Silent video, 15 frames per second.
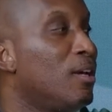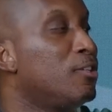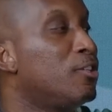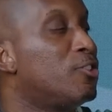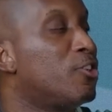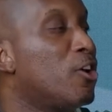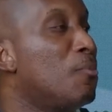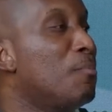to
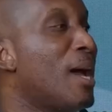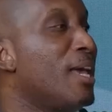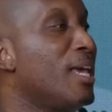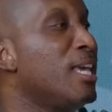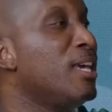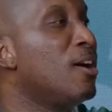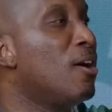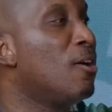serve my
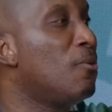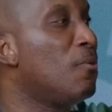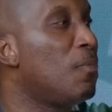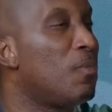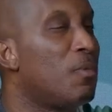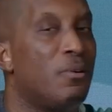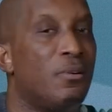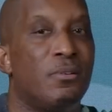ego,
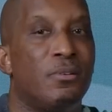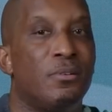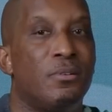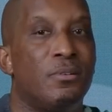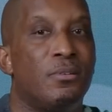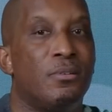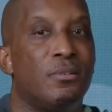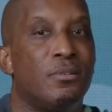
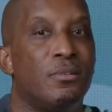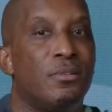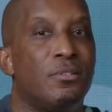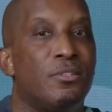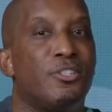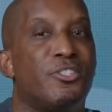to